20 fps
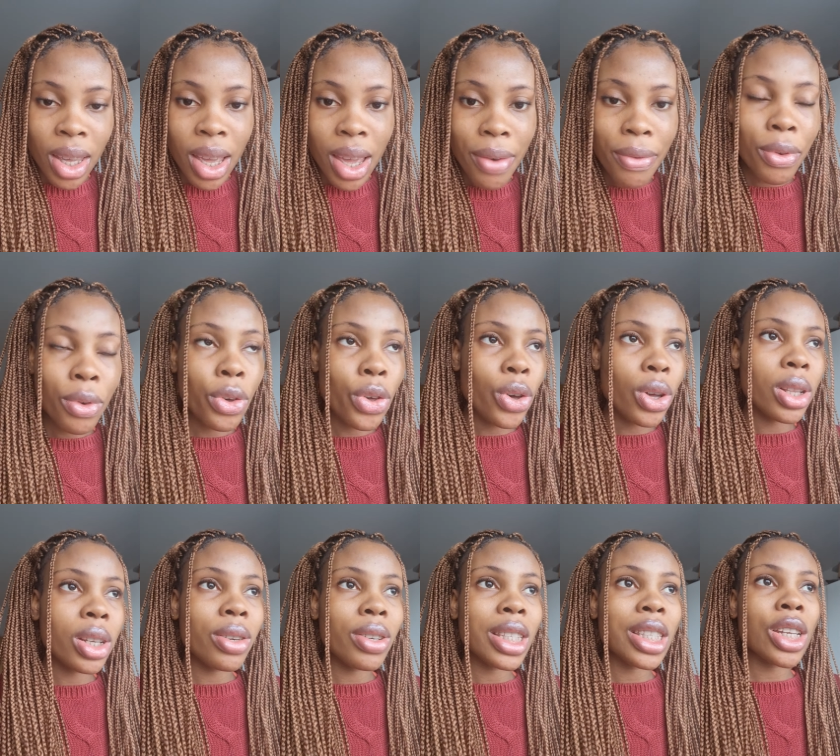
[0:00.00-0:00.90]
Even
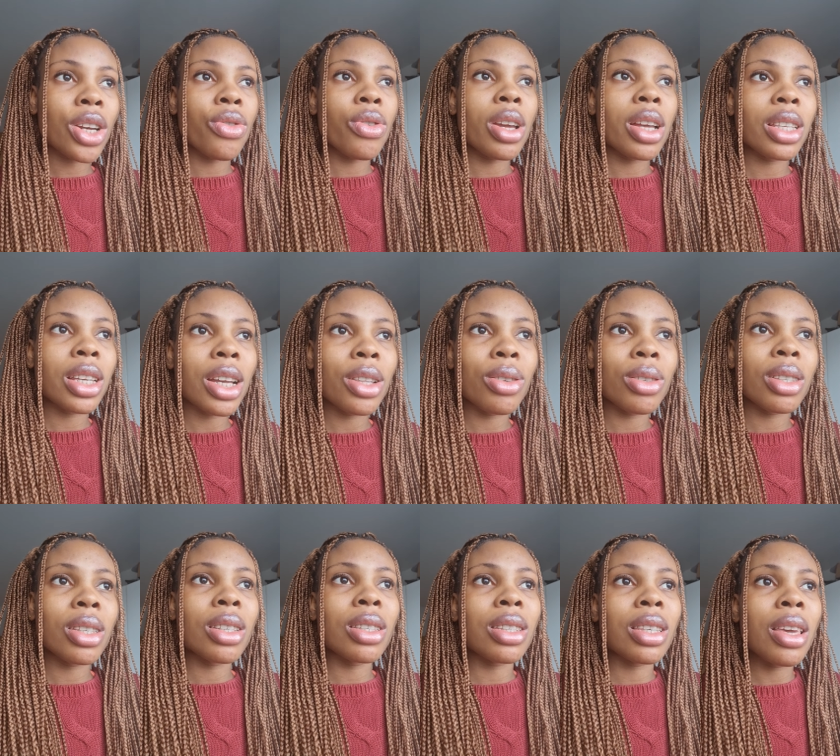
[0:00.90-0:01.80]
God that has created
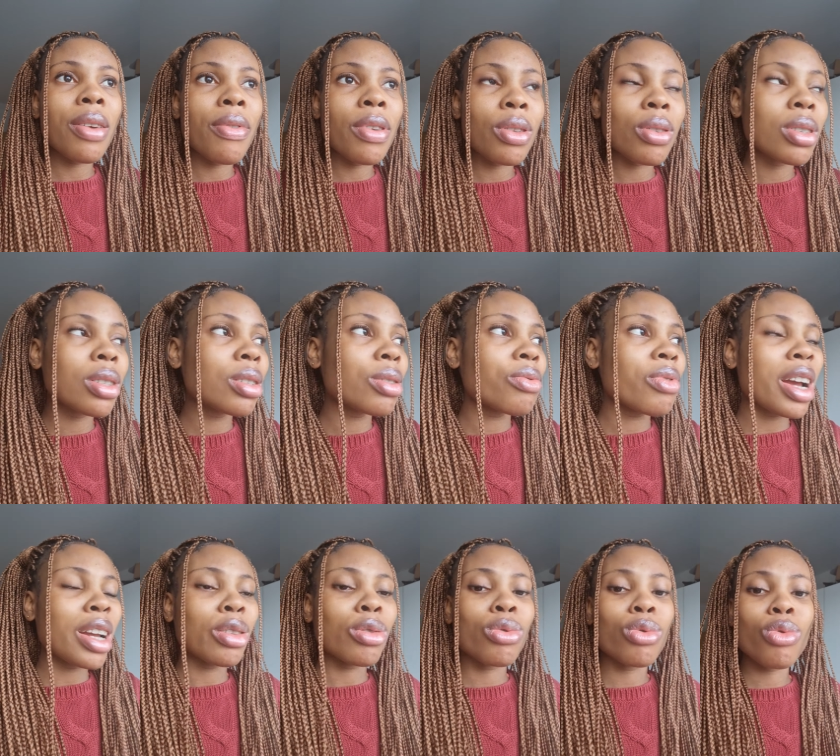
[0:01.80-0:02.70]
us is giving us the
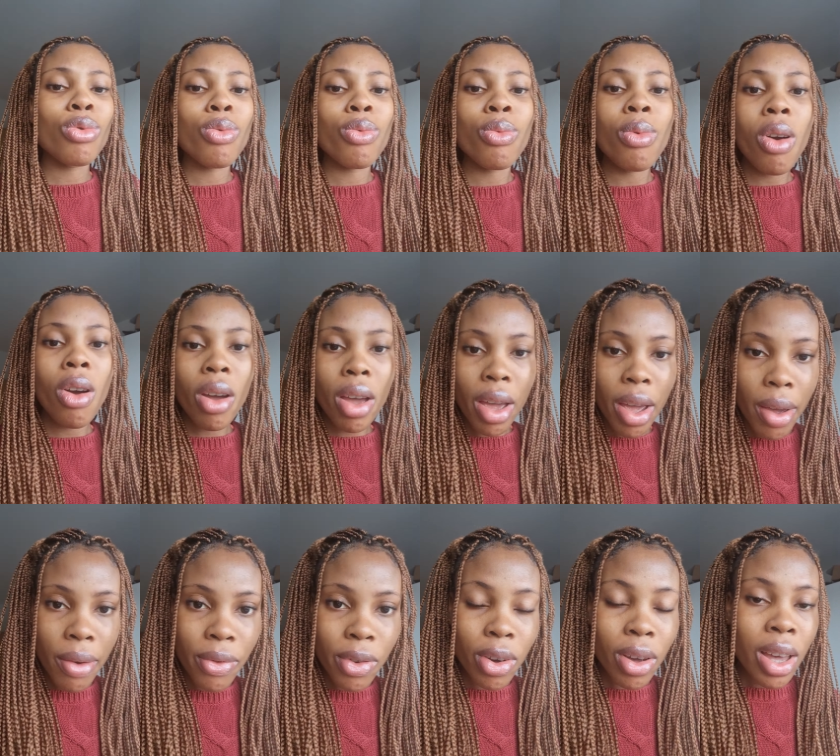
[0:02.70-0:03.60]
right to do
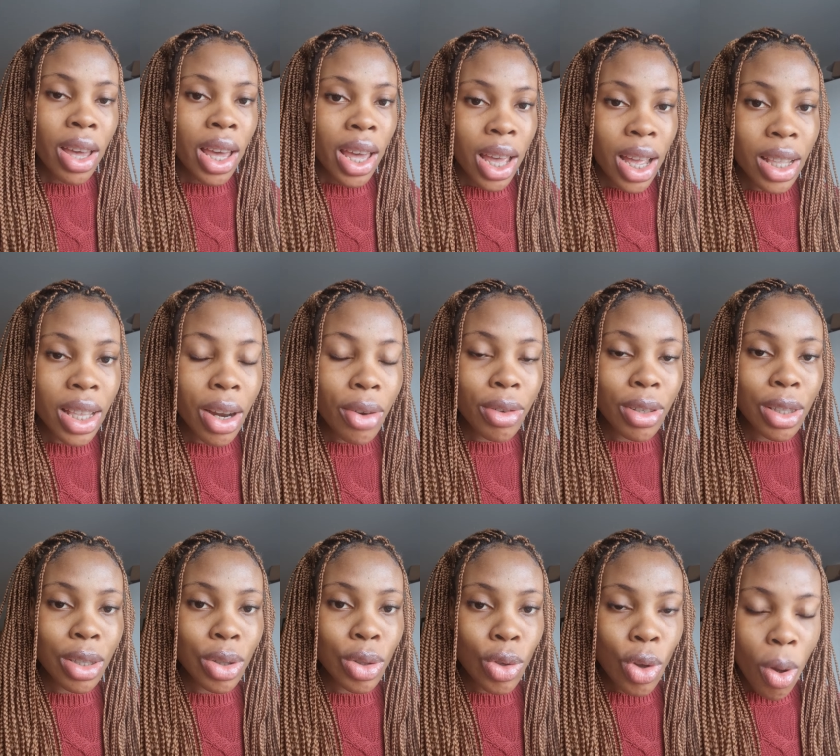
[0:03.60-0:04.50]
whatever. And there
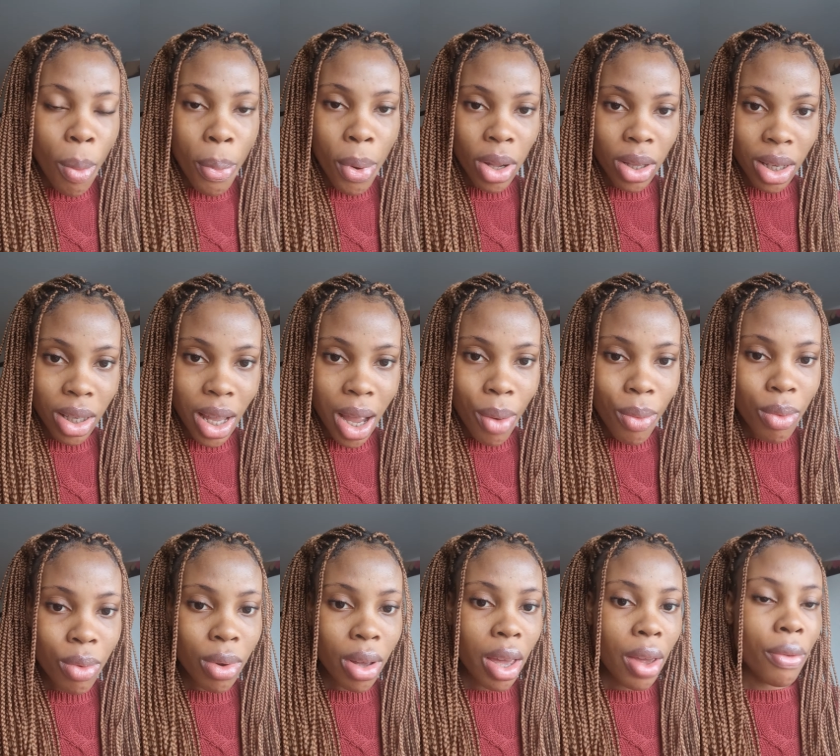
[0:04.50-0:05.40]
is nobody that
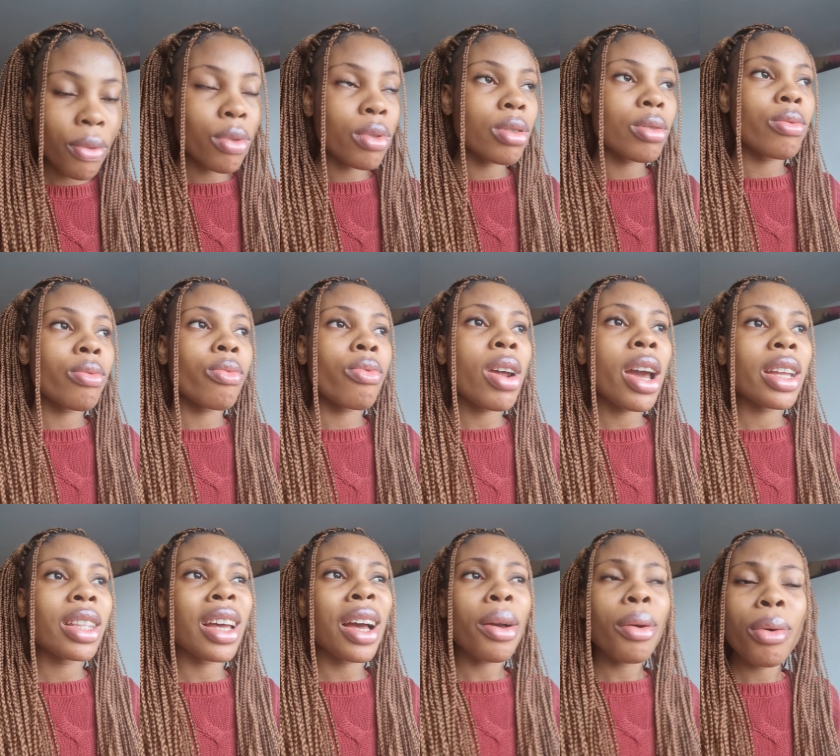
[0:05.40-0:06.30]
will give you the
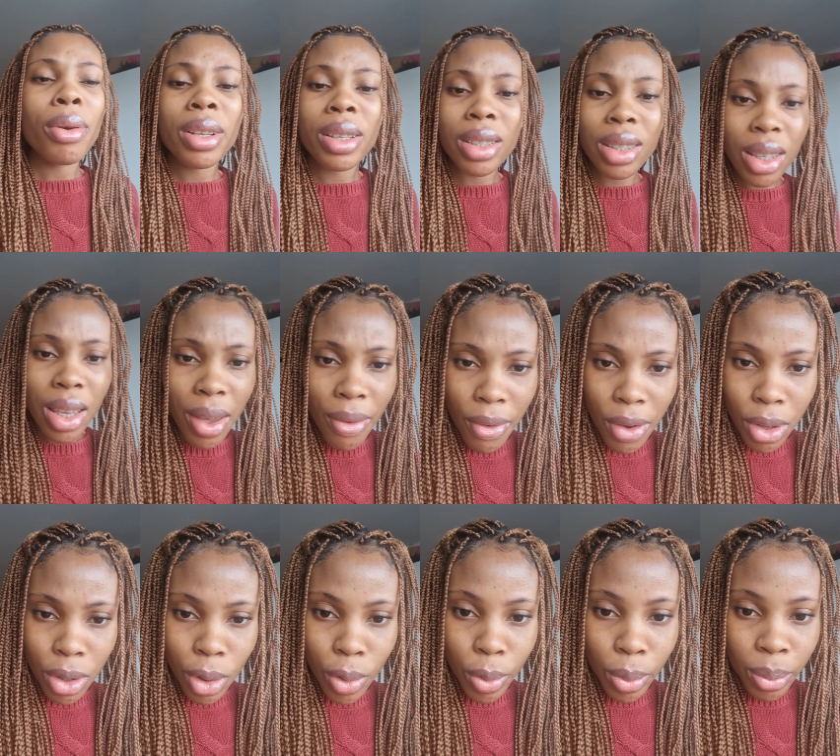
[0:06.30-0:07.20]
right that God is
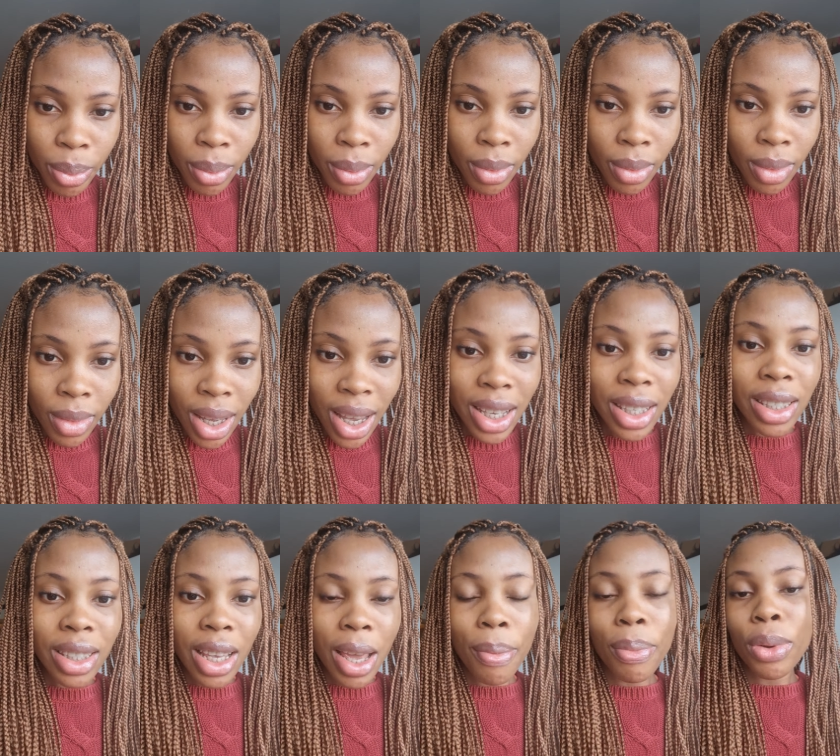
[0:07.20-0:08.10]
giving you
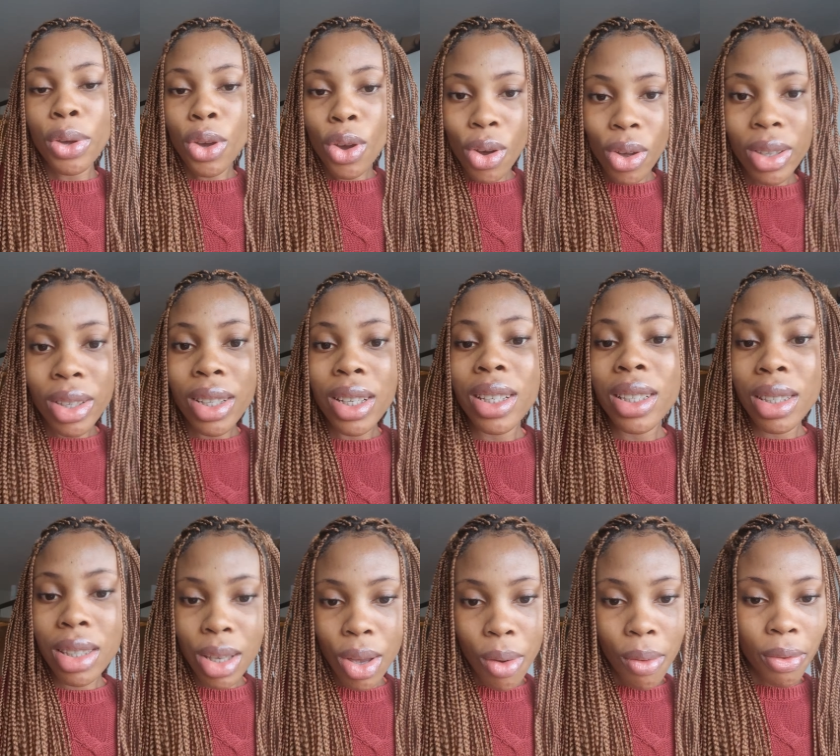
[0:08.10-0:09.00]
except God
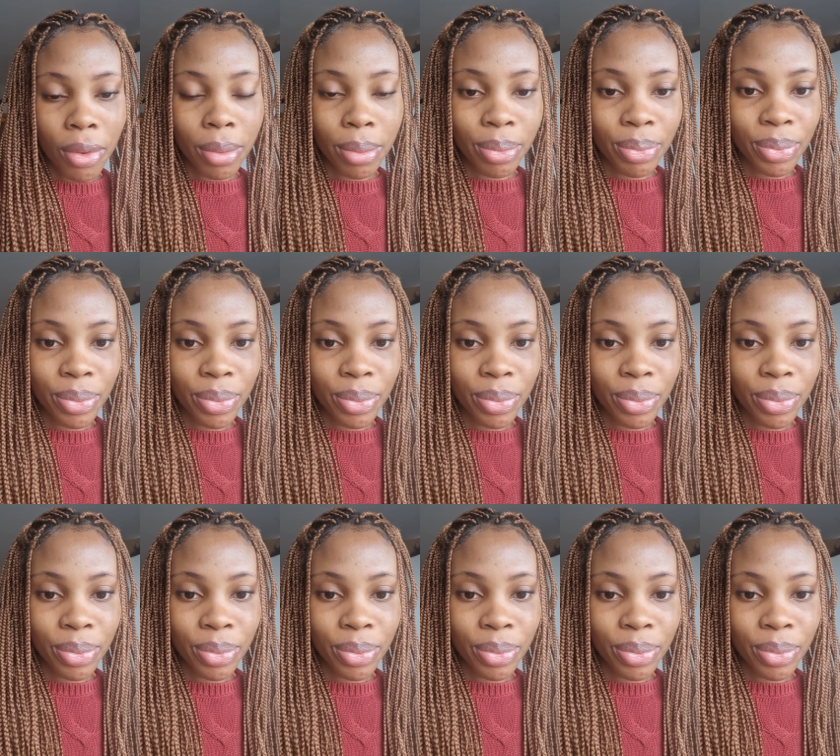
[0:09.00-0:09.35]
himself.